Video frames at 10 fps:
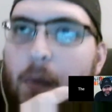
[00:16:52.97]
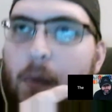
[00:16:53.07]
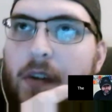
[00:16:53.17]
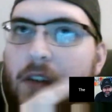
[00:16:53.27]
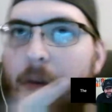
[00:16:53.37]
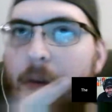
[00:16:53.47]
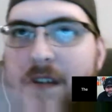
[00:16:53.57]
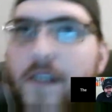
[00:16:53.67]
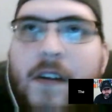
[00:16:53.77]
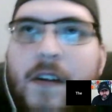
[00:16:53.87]
weeks ago,
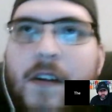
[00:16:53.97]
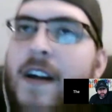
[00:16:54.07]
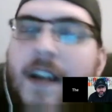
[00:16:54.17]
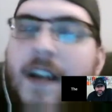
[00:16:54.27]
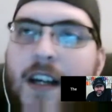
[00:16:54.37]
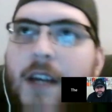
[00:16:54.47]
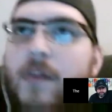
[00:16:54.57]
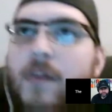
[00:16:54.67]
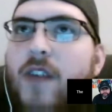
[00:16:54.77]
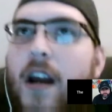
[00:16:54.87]
but still,
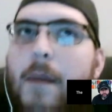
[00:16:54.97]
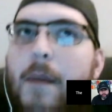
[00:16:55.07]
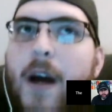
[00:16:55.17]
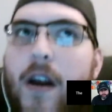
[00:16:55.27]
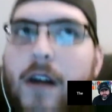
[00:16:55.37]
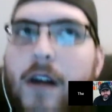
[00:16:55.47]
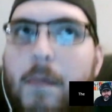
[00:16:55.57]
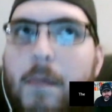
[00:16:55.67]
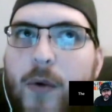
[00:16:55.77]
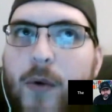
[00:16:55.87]
he was talking about uh,
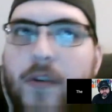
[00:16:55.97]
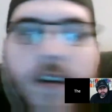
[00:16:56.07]
Brut